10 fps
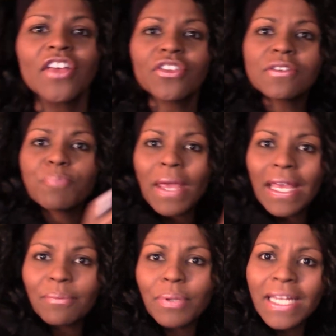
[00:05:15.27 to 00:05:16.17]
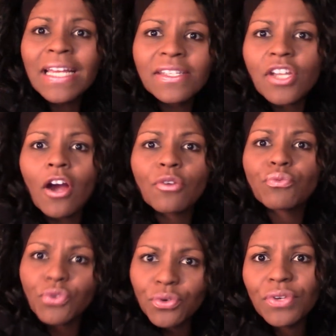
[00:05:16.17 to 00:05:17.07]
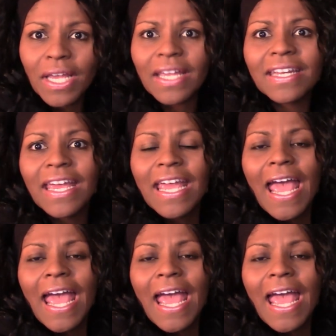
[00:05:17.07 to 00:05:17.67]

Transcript: those plans are rooted